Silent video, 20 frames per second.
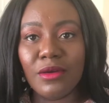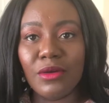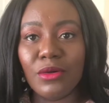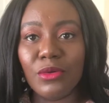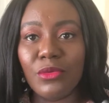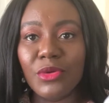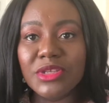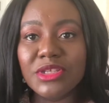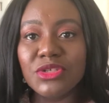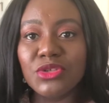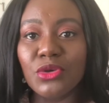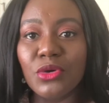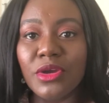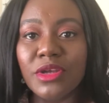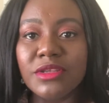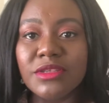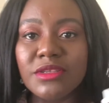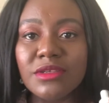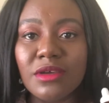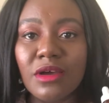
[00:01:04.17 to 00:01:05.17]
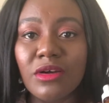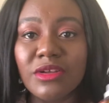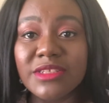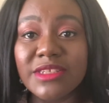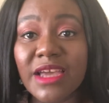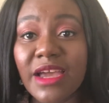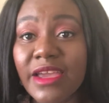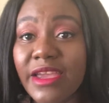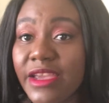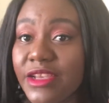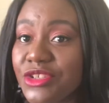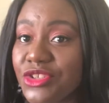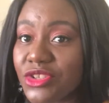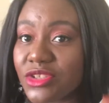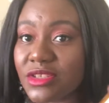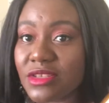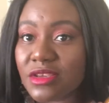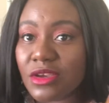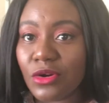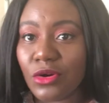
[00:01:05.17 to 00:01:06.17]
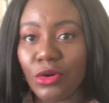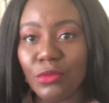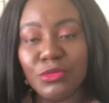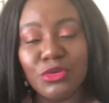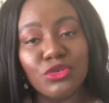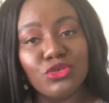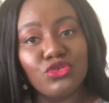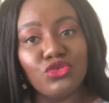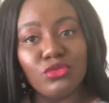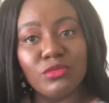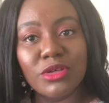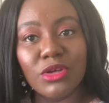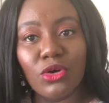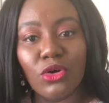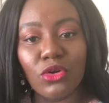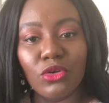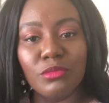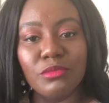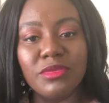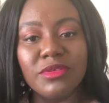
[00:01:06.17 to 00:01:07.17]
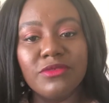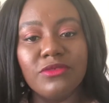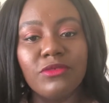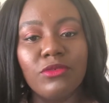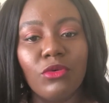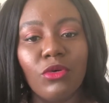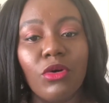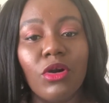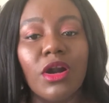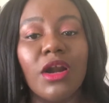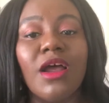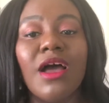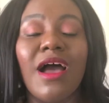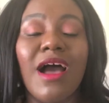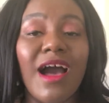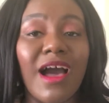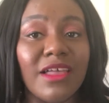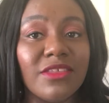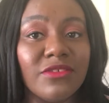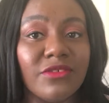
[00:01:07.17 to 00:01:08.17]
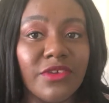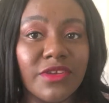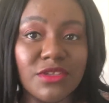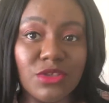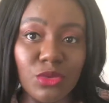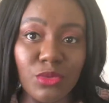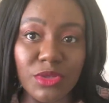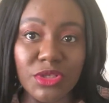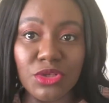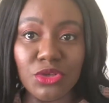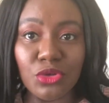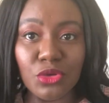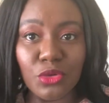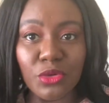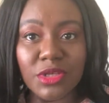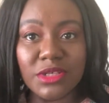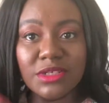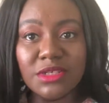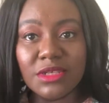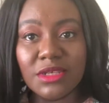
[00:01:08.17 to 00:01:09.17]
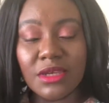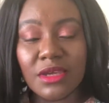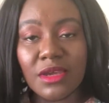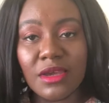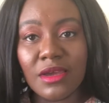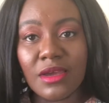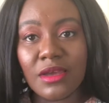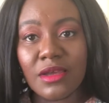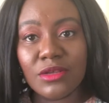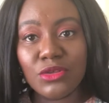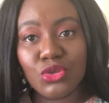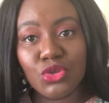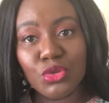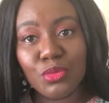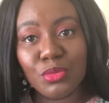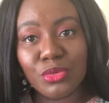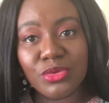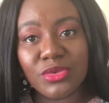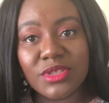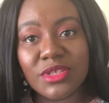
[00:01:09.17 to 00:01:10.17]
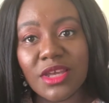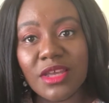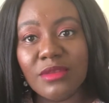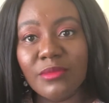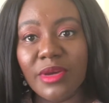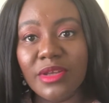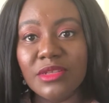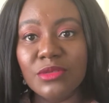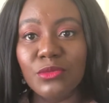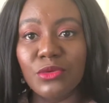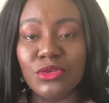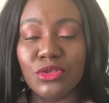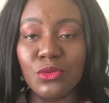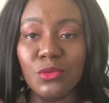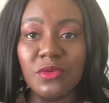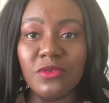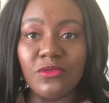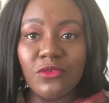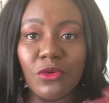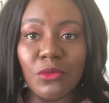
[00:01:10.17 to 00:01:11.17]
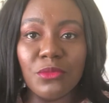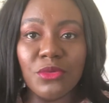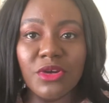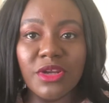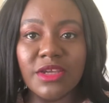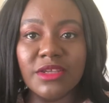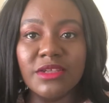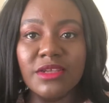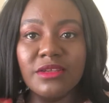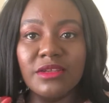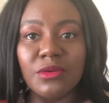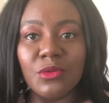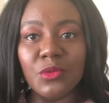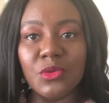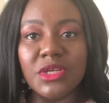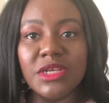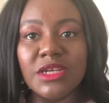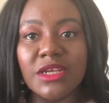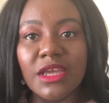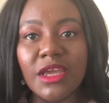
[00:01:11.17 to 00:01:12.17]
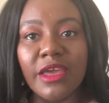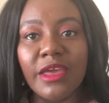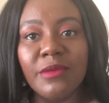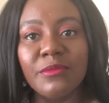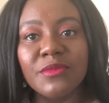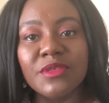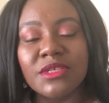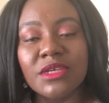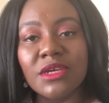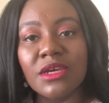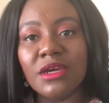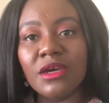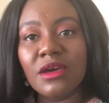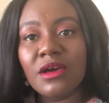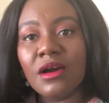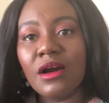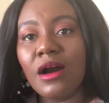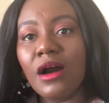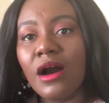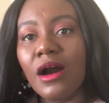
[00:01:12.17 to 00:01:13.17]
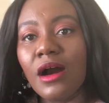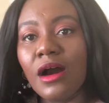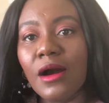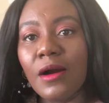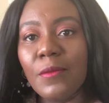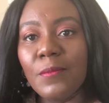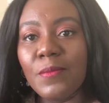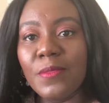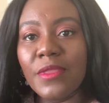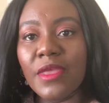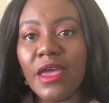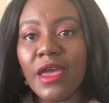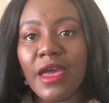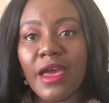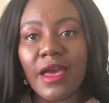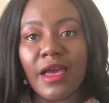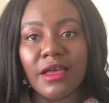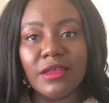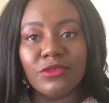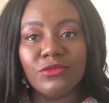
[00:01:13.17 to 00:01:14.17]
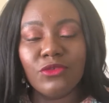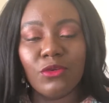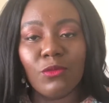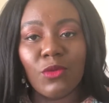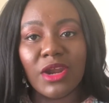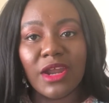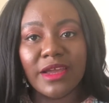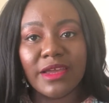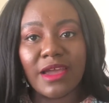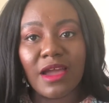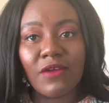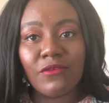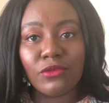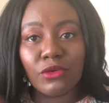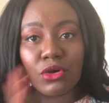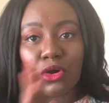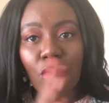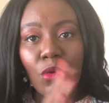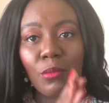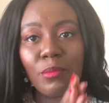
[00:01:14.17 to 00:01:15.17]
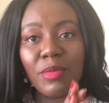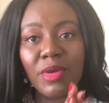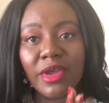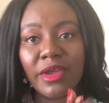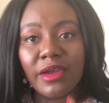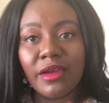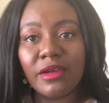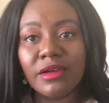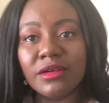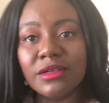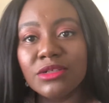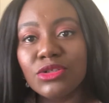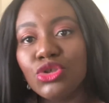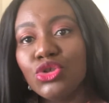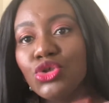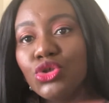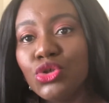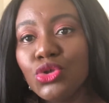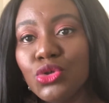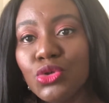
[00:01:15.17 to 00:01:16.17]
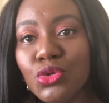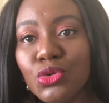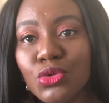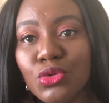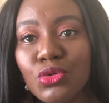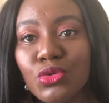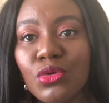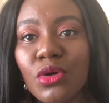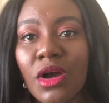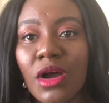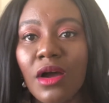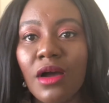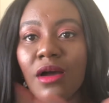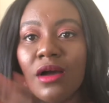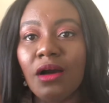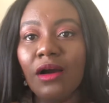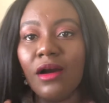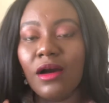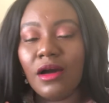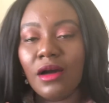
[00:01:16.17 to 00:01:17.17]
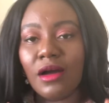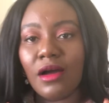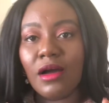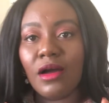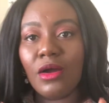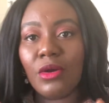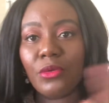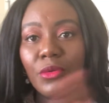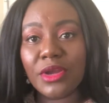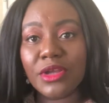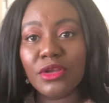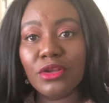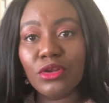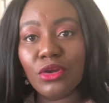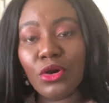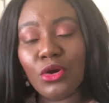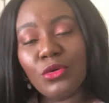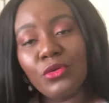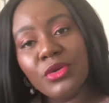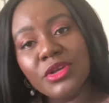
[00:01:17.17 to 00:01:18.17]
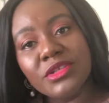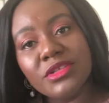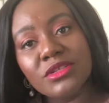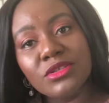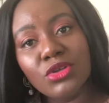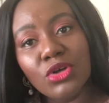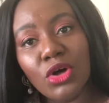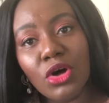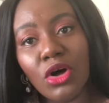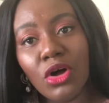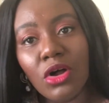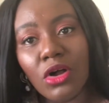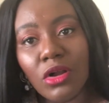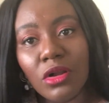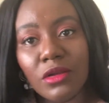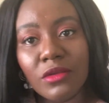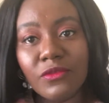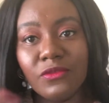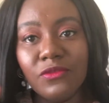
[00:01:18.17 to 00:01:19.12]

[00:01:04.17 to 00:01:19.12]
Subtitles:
retinoid anti-aging serum used to be called before Advanced Retinoid 2%, but it was reformulated and renamed, and from what I gather, compared to regular retinol,